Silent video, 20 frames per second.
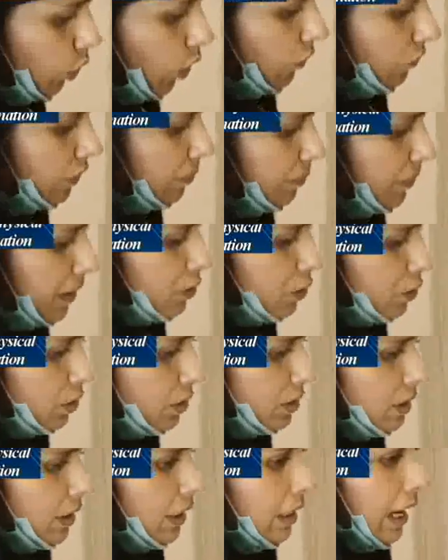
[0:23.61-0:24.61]
of the
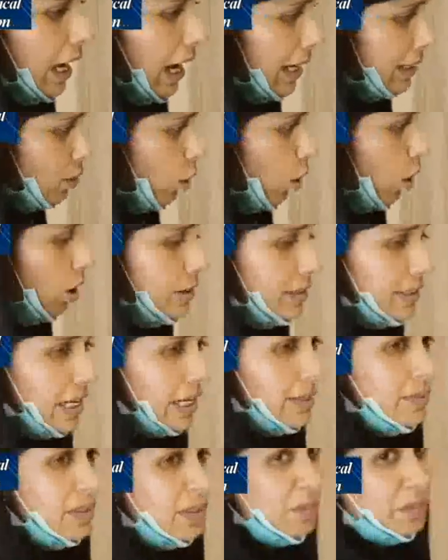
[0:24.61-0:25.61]
patient. At all
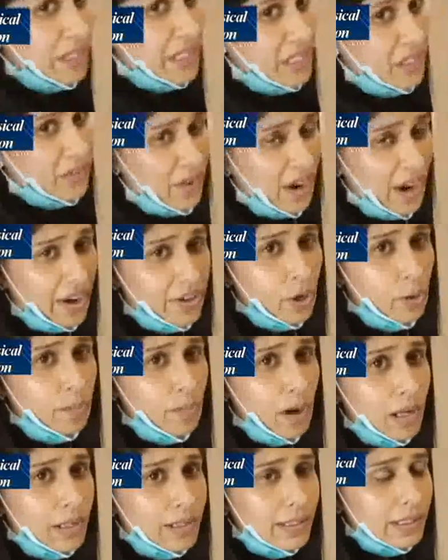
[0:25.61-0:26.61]
times, please wear your
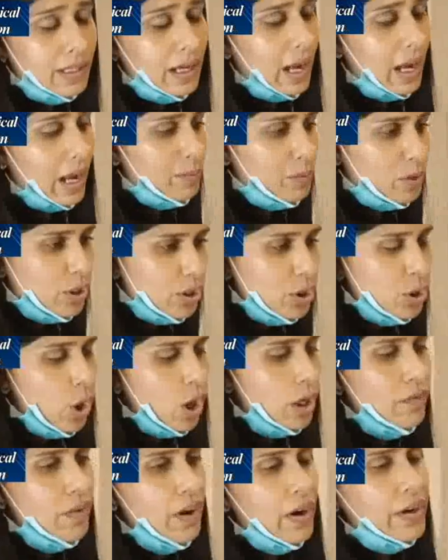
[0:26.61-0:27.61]
mask. I'm just
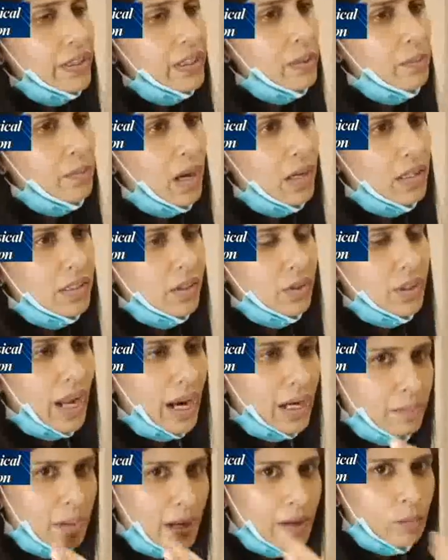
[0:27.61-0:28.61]
not wearing a mask so
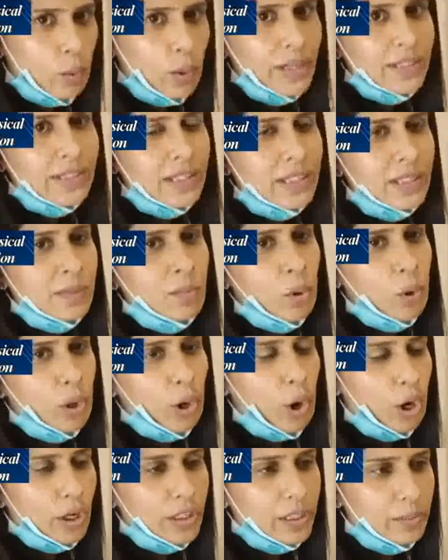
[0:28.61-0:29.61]
that my voice is more
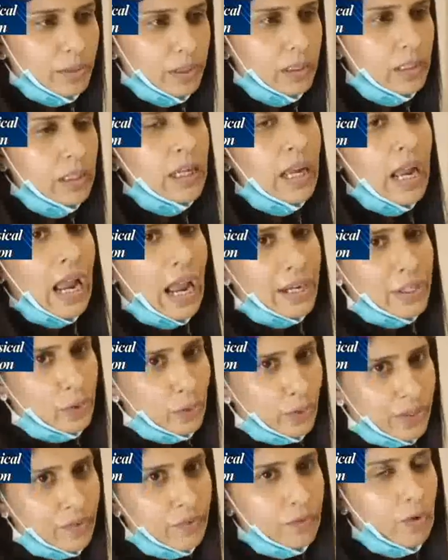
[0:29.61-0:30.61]
audible and you
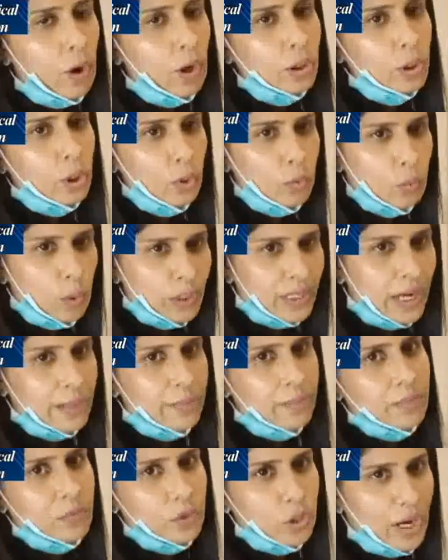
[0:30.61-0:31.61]
can follow what
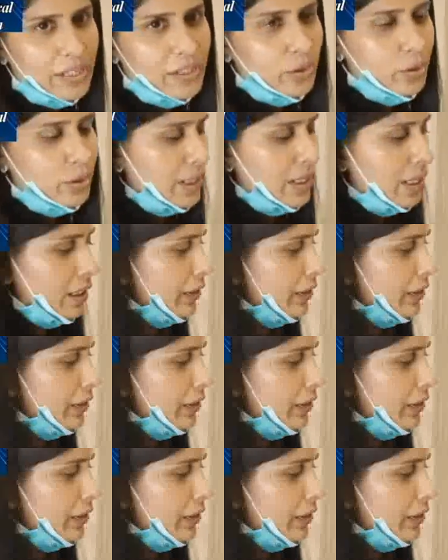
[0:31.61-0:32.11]
I'm trying to tell